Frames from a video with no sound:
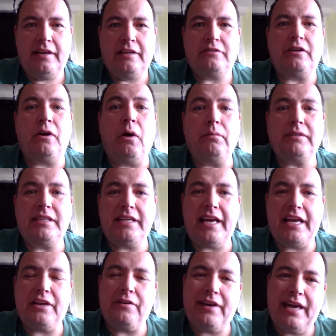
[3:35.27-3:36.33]
So I hope today
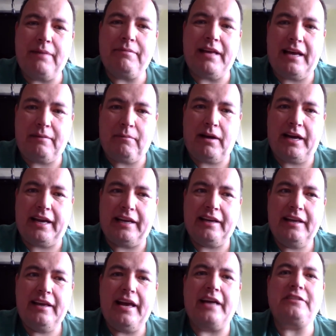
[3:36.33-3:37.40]
you keep that in mind.
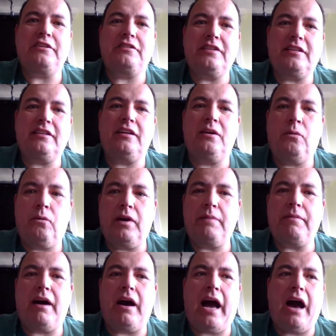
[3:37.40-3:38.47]
As you sit there and worry
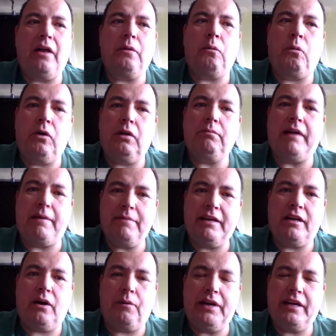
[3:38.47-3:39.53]
about how the world might be
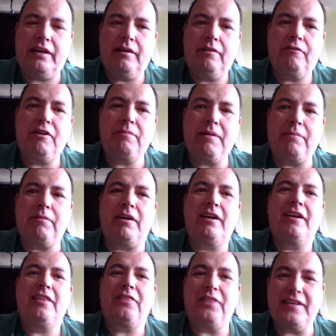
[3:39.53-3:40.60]
going, remember,
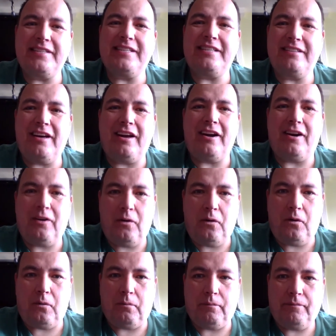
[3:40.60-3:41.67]
this is not our
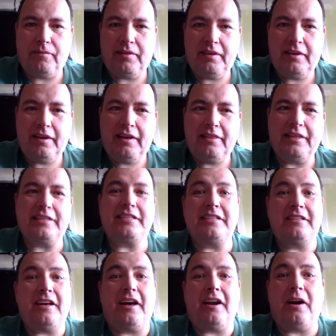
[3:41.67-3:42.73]
home. This is
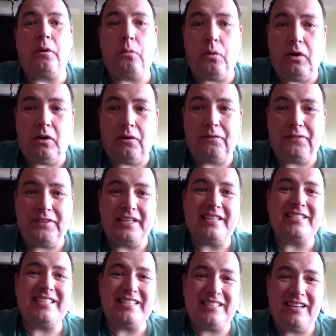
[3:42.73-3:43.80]
not our world.
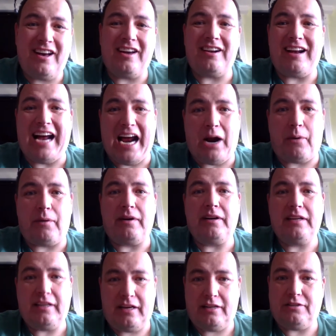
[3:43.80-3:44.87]
This is not our
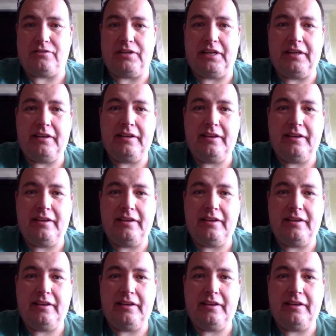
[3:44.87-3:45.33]
country.